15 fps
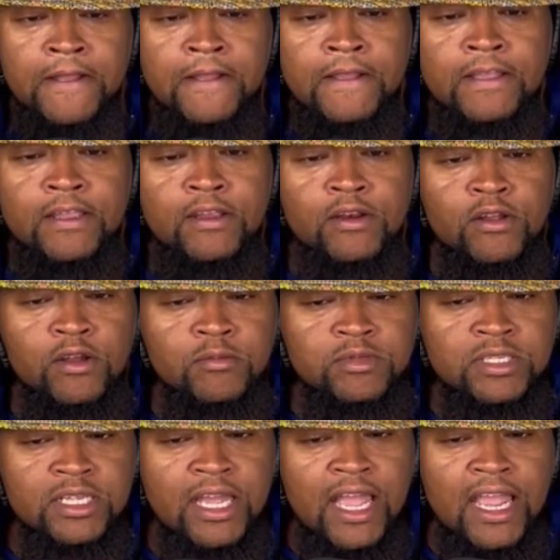you know what I'm
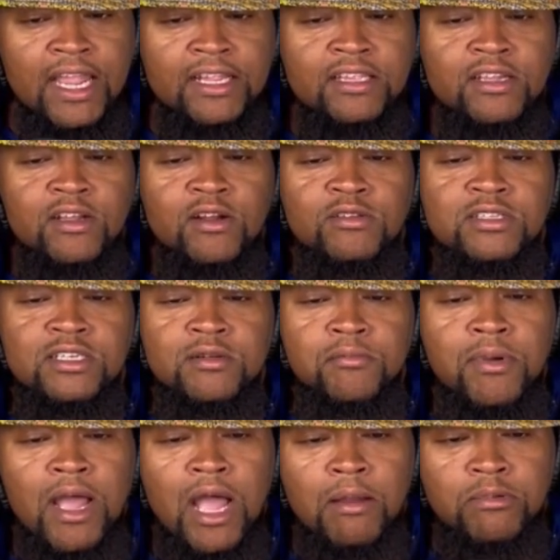saying, I hate to go to the
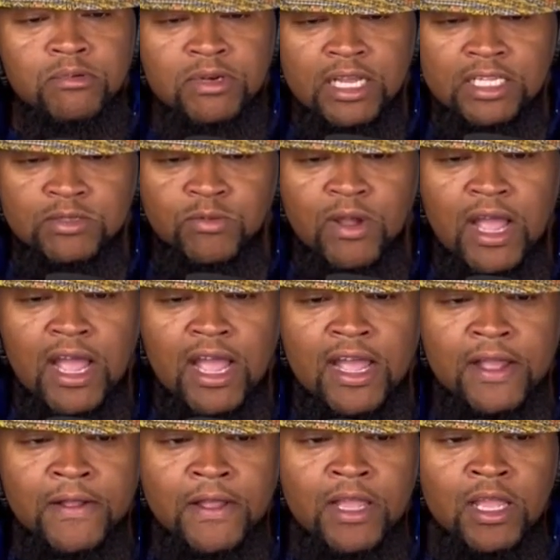Bible. That's
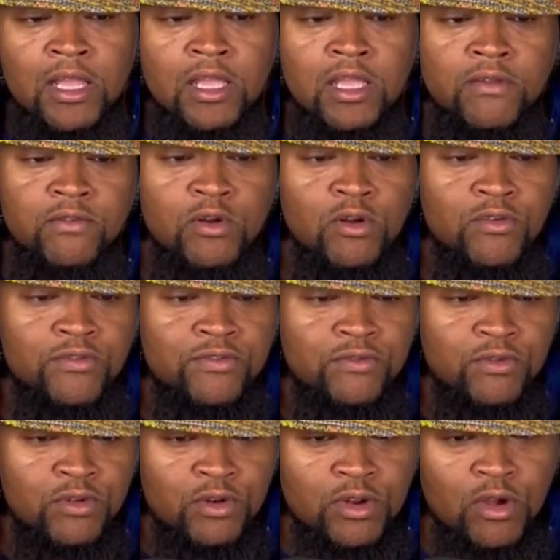why if you don't,
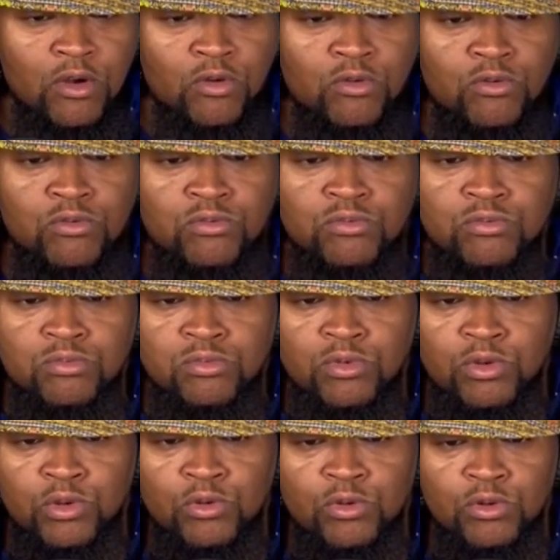you know,
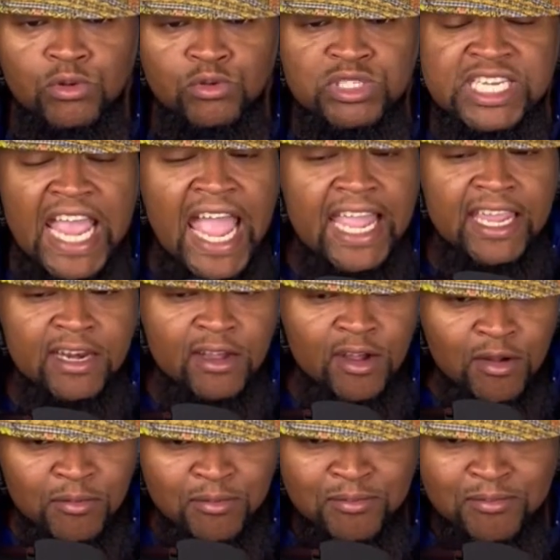you shacking
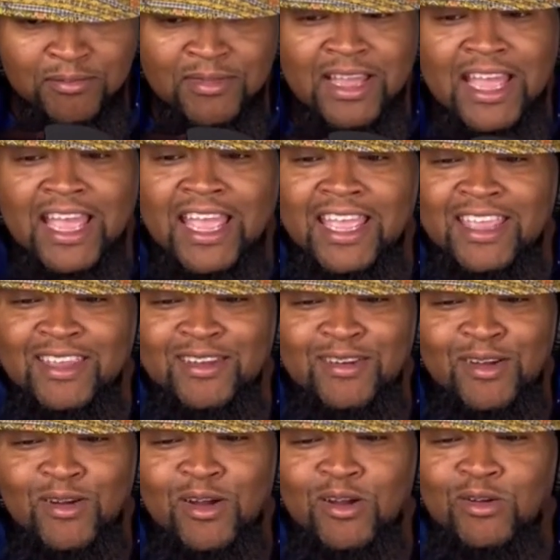up, hey, you
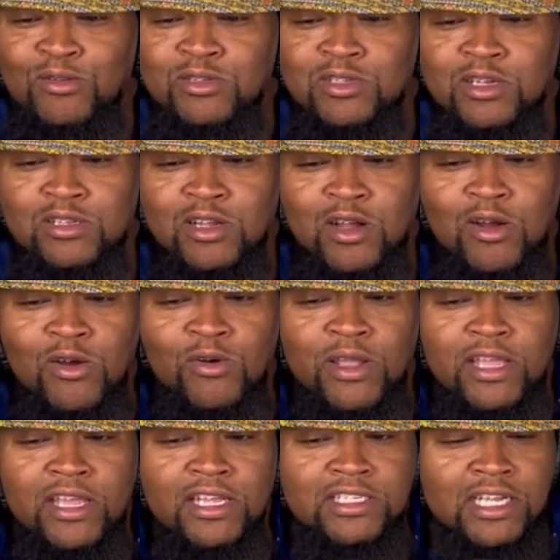know, old, the old
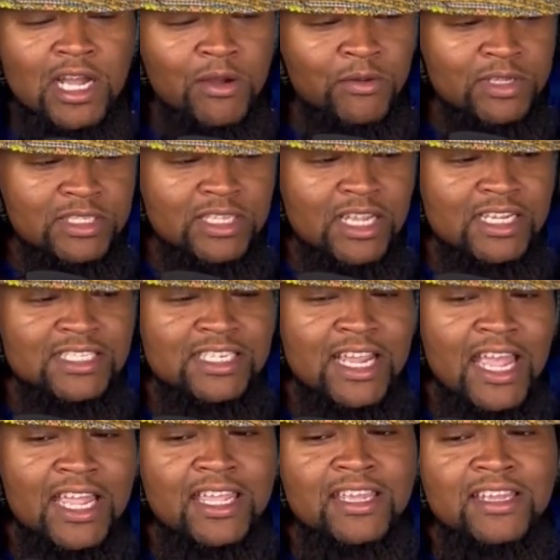heads, I always say
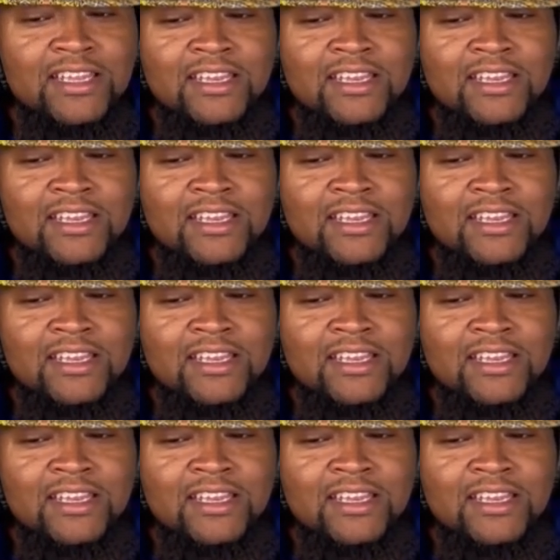shacking.